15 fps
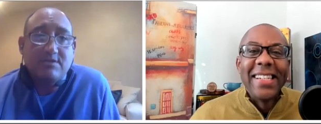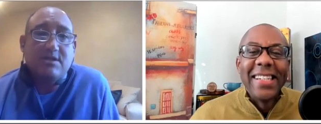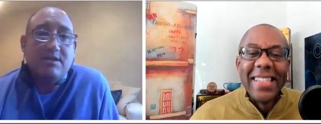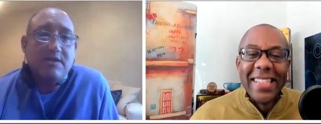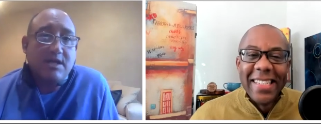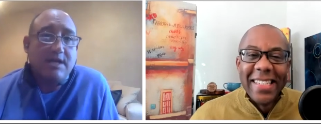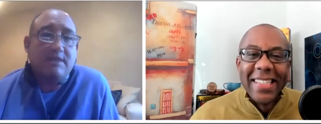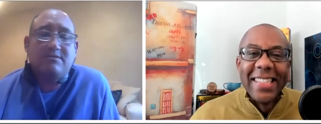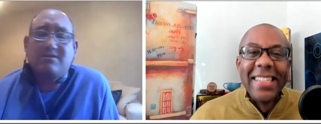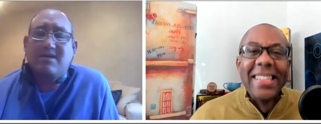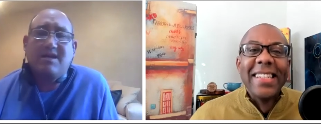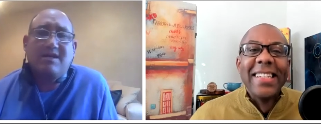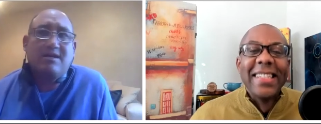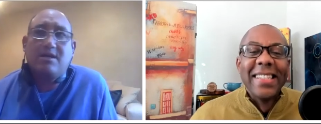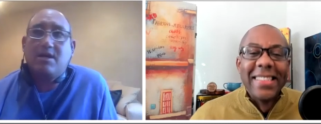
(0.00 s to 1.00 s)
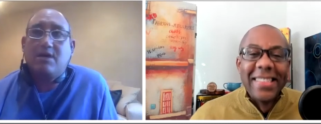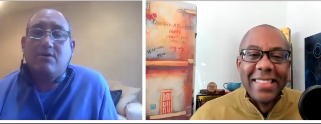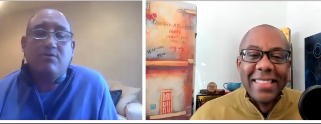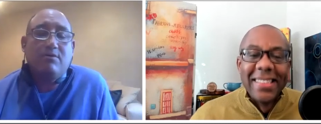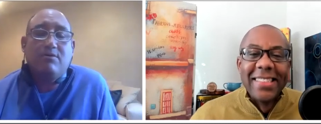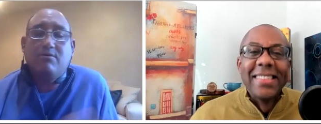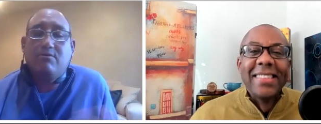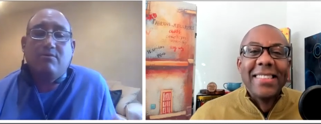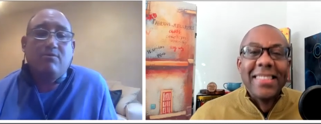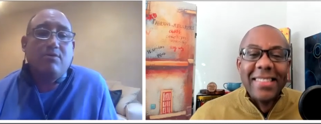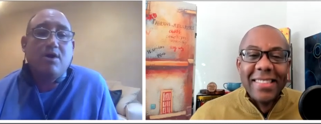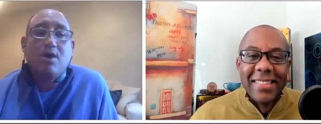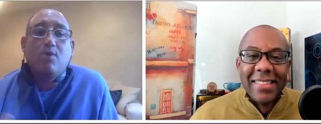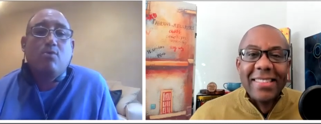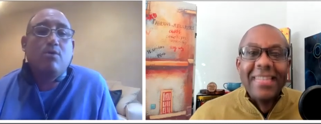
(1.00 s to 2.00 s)
Speaker 1: and it's like you know, what,
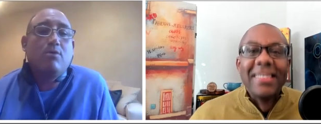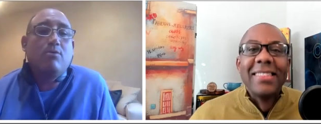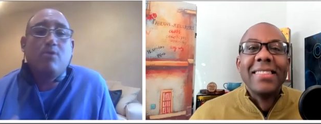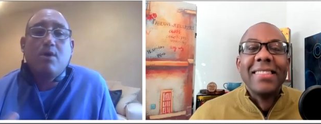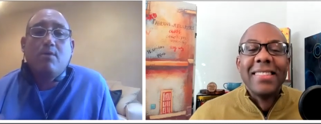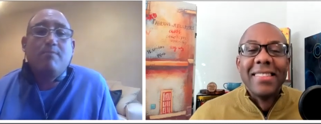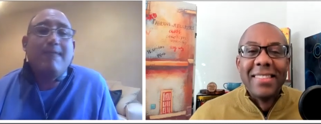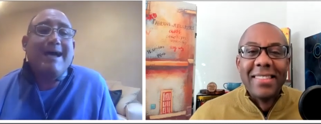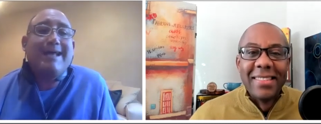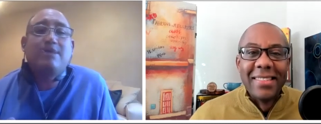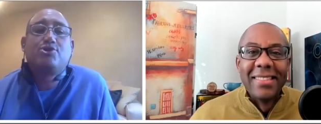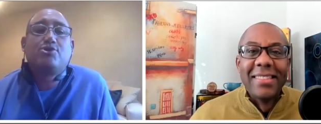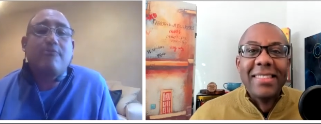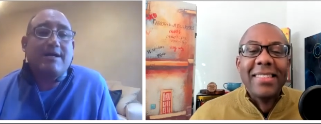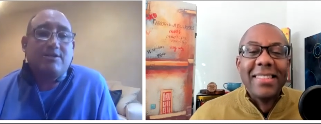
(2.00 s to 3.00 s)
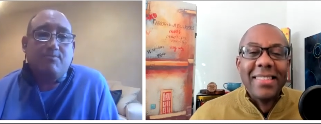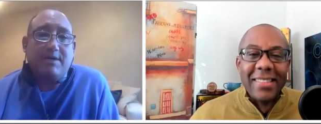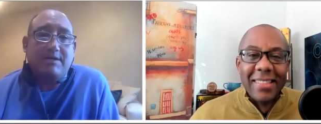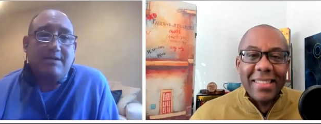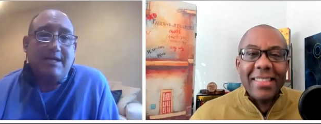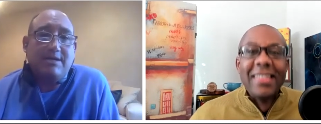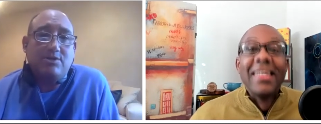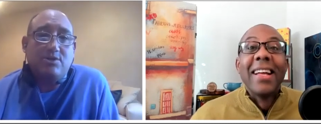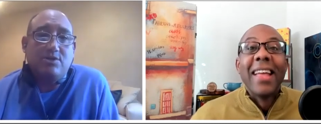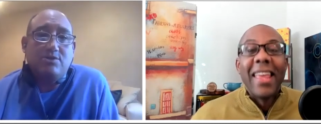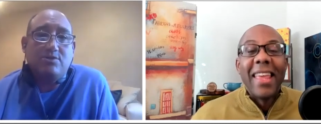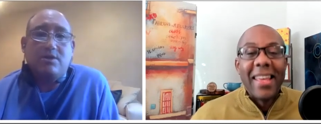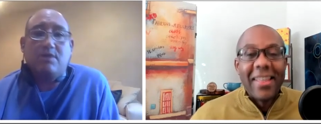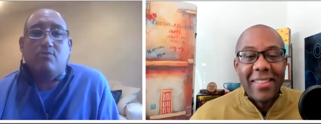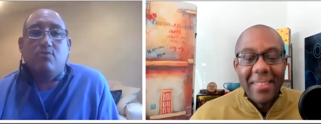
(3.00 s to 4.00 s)
what, what, manage your expectations.
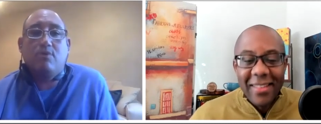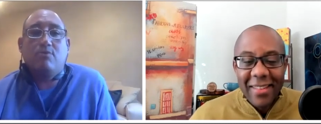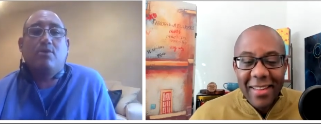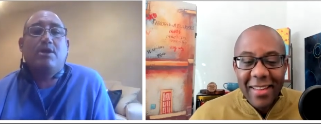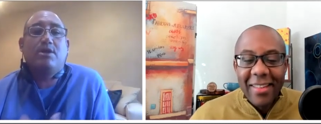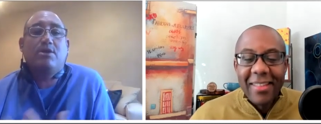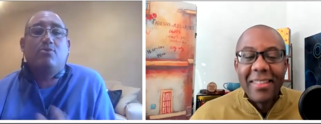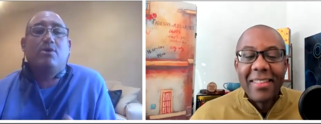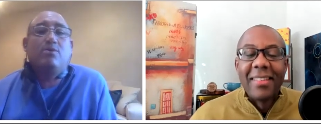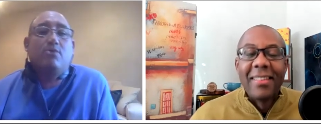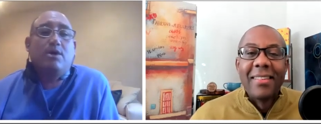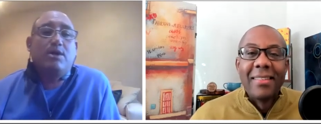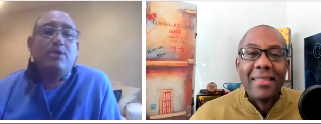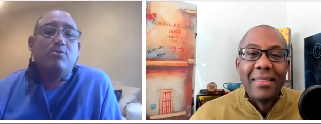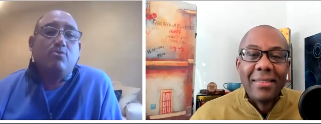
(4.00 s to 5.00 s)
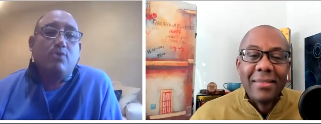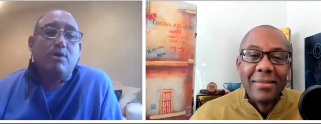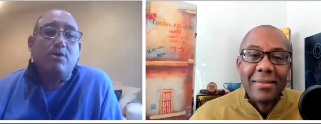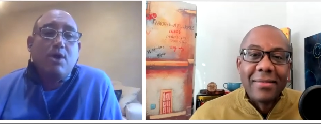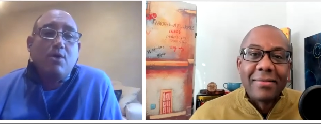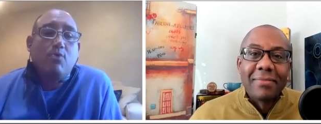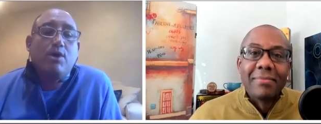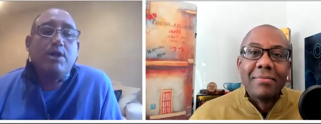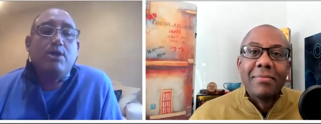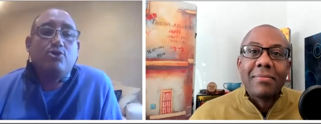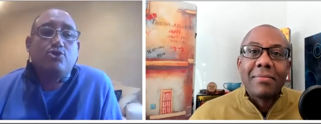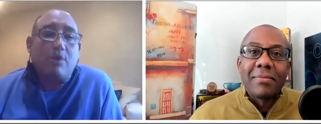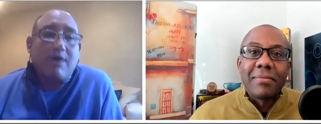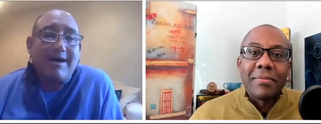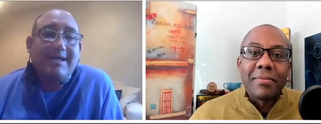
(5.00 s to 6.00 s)
Yes. Like, what what do you what what do you what what are you
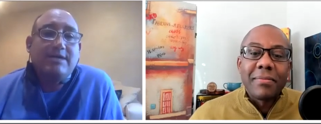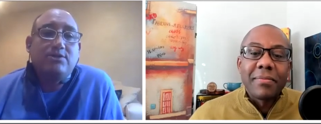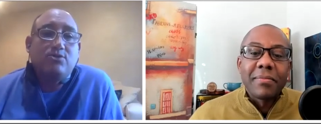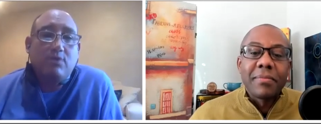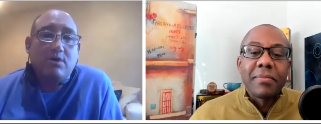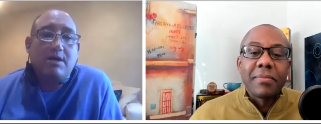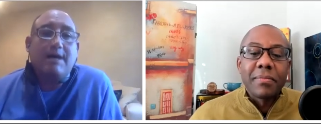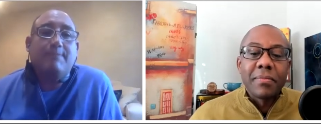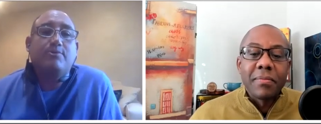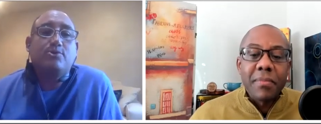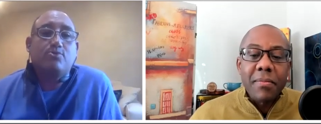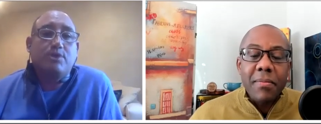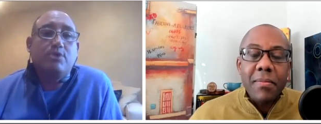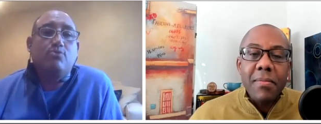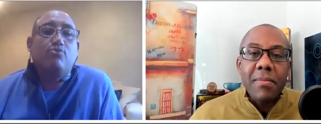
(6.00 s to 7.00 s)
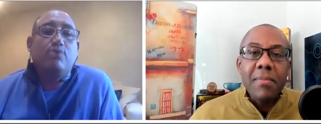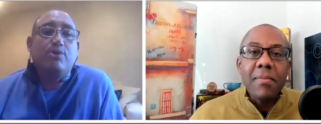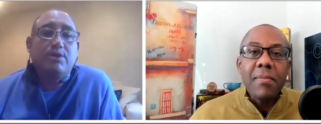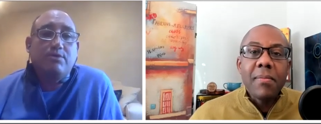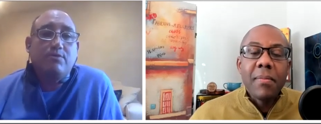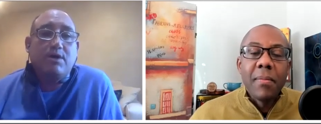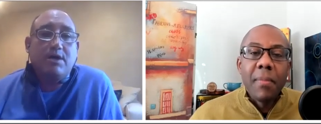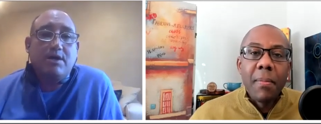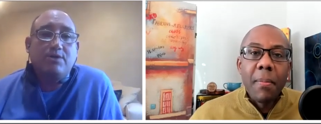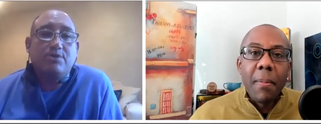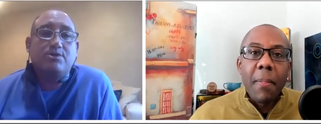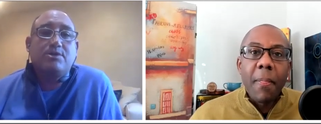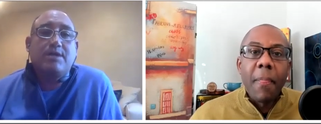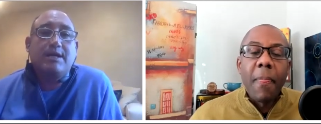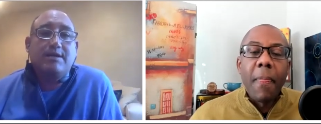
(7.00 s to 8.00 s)
trying to accomplish? What do you really want to
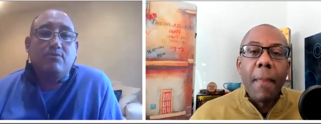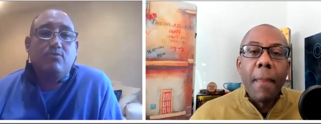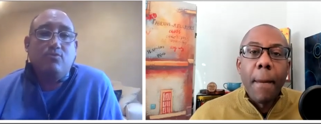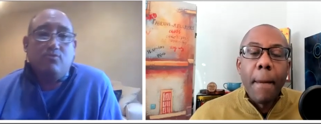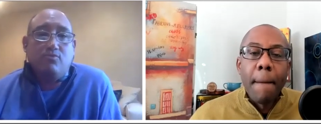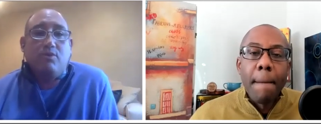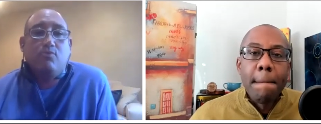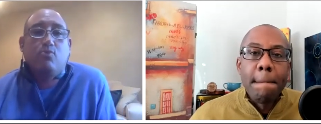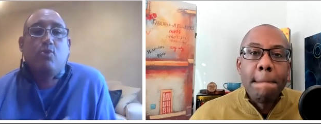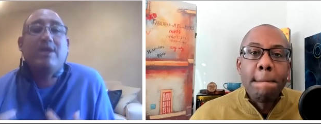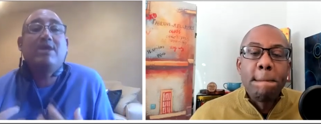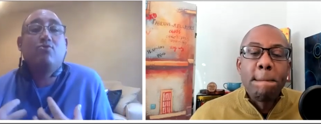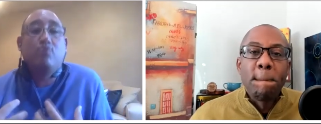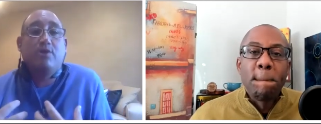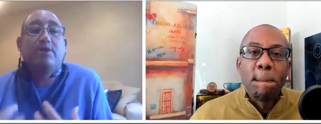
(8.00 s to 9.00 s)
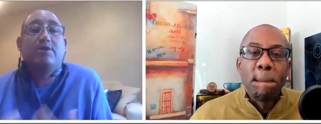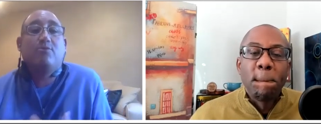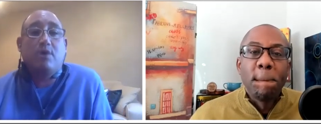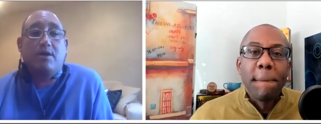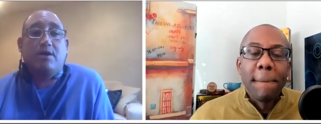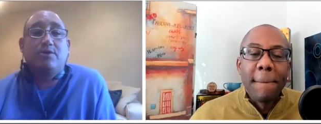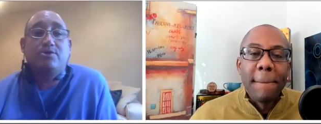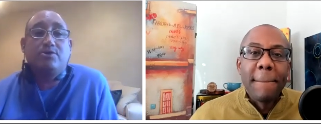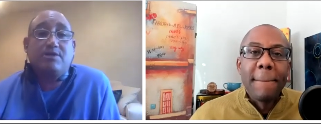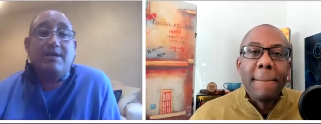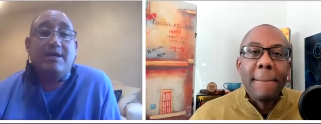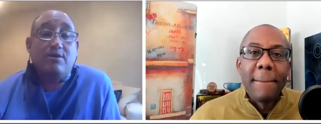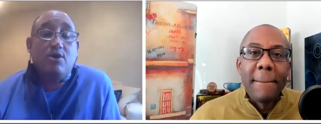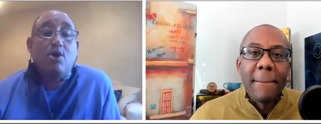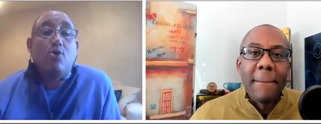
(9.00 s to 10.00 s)
understand? We we really want to
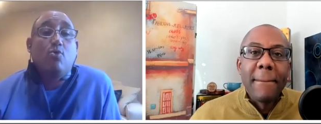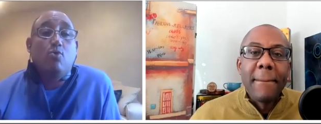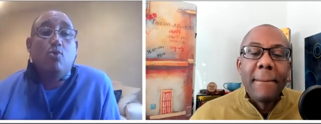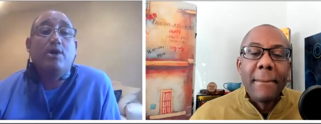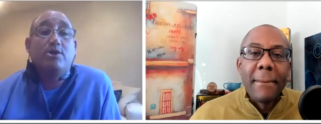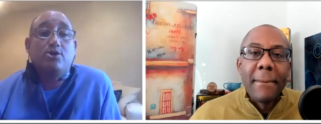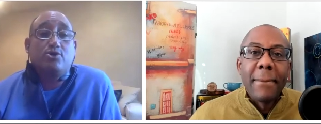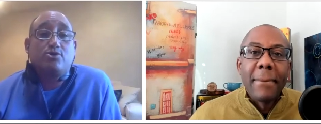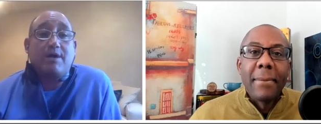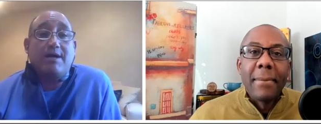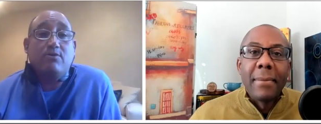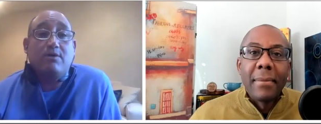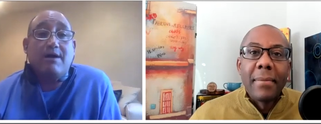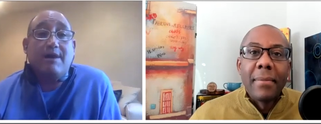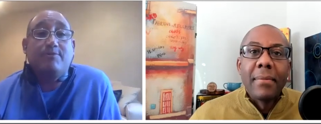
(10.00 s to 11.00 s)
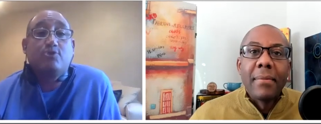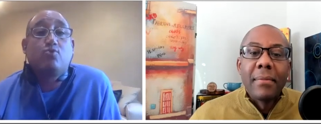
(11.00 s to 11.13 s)
understand what you're trying to accomplish,